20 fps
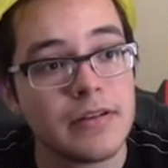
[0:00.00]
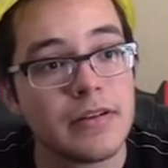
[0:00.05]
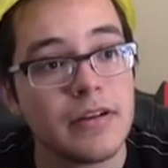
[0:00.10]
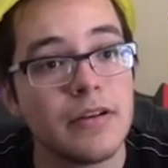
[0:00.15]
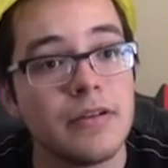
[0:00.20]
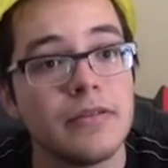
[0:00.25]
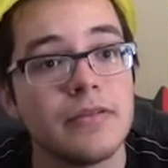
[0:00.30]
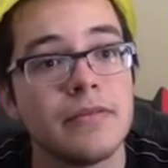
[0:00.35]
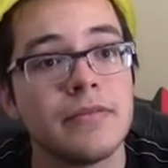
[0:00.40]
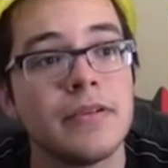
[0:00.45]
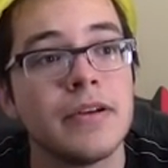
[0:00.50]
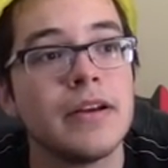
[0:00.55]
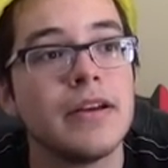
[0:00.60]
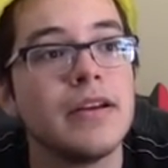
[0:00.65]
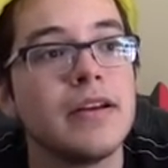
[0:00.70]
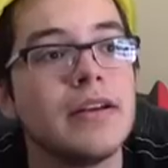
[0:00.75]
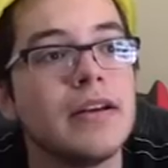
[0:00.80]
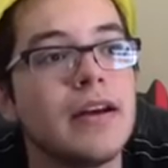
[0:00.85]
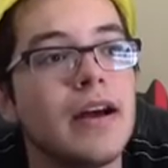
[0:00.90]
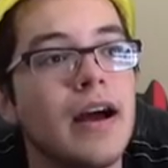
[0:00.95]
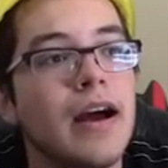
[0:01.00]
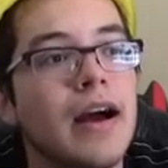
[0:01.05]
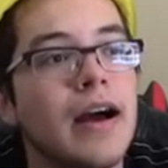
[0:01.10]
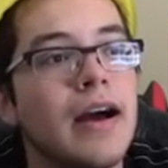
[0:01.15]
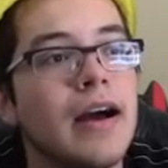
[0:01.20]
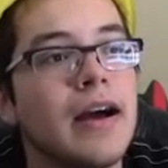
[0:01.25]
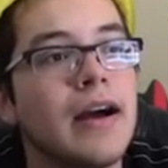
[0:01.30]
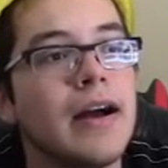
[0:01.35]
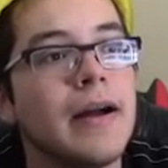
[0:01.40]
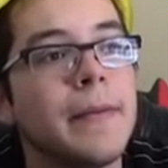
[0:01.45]
No?
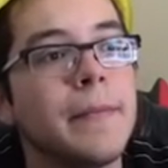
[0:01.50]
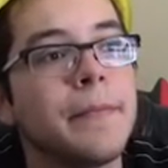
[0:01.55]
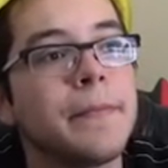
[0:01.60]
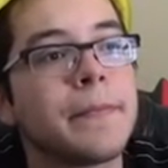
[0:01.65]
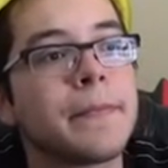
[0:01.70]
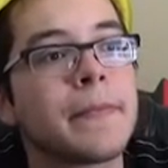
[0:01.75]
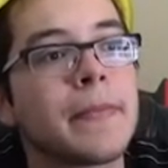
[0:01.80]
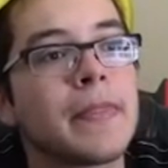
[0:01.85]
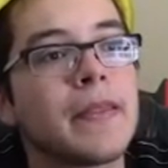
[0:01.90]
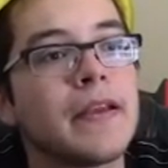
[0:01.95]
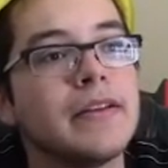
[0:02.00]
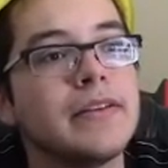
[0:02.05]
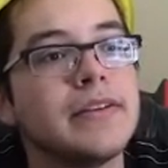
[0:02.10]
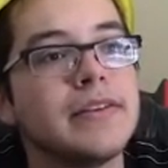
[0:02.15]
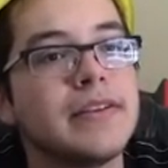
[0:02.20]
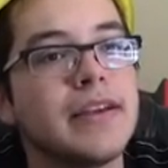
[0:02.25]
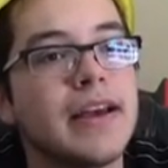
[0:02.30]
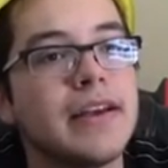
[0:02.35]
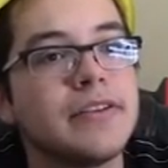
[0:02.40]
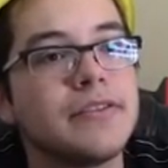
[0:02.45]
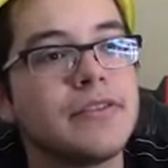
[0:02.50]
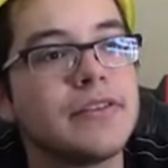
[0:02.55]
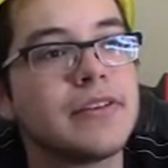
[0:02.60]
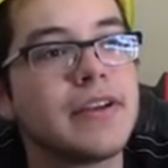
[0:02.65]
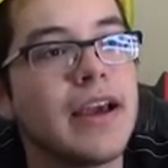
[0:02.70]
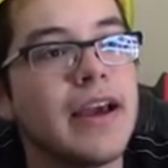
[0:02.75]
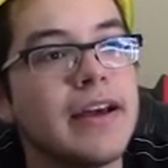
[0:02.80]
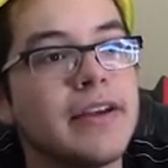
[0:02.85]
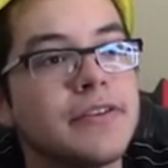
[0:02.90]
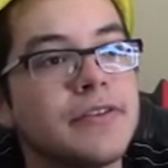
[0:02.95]
Uh, disastrous
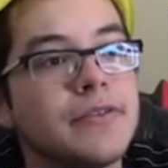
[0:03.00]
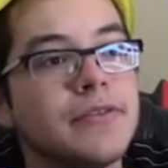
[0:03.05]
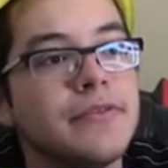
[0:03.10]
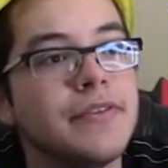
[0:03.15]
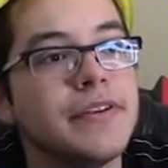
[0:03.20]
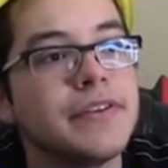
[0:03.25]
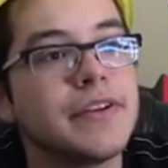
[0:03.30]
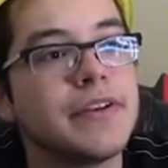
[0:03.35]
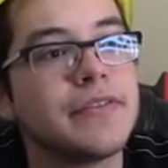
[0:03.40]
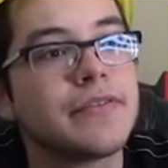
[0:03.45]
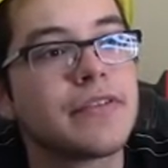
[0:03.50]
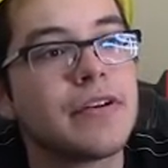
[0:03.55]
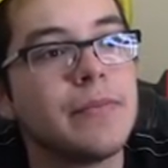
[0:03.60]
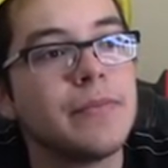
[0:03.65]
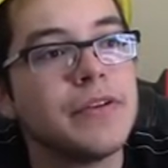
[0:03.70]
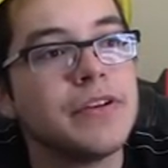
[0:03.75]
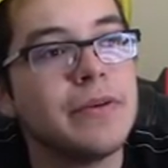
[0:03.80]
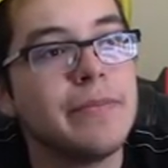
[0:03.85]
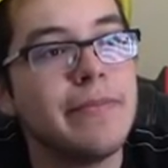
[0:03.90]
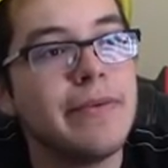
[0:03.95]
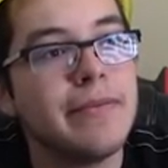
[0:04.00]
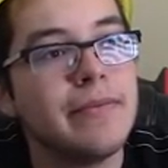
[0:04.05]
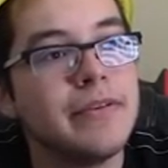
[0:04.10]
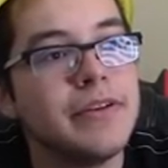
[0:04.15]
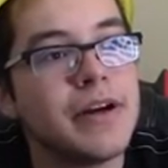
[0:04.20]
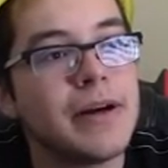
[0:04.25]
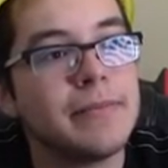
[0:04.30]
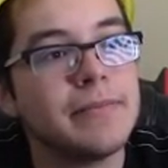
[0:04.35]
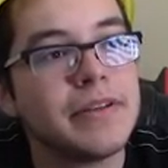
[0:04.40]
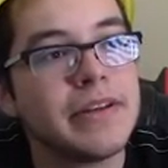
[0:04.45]
castle visit from Dom
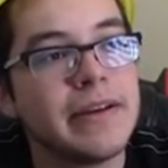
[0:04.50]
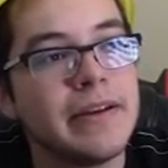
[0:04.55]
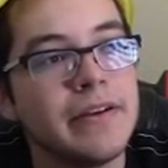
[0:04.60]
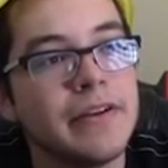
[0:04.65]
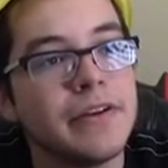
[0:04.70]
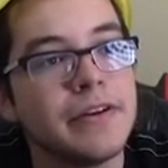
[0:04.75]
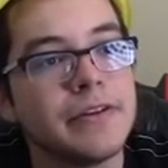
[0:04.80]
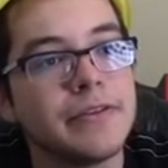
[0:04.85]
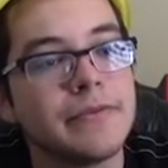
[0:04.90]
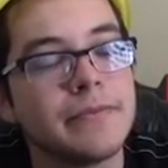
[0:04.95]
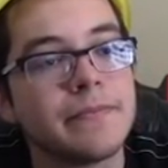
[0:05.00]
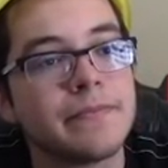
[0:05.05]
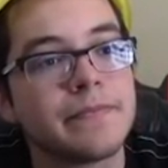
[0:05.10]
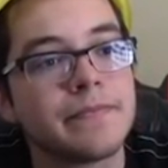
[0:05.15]
Domtendo.